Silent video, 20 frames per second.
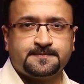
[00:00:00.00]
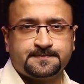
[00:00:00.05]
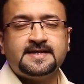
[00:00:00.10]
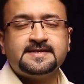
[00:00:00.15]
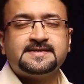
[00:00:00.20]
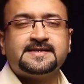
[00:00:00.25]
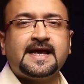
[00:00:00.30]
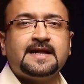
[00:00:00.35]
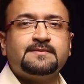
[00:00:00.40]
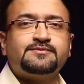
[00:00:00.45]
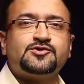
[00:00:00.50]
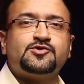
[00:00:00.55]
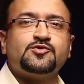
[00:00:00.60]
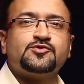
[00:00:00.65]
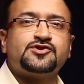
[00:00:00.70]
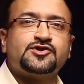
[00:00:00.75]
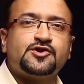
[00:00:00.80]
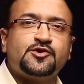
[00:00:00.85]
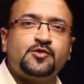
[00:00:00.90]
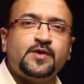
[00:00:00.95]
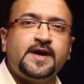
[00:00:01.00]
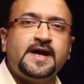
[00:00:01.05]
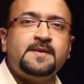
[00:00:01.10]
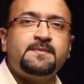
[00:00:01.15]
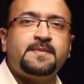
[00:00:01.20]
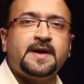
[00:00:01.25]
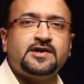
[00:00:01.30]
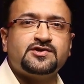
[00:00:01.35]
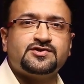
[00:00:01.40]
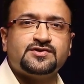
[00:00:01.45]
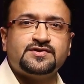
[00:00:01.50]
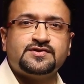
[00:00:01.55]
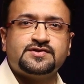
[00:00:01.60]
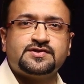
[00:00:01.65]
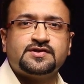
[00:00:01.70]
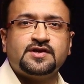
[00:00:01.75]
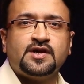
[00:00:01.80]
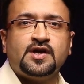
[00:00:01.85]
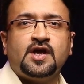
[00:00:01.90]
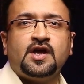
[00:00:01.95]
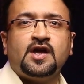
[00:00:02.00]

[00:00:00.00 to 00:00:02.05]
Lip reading: This helps to screen patients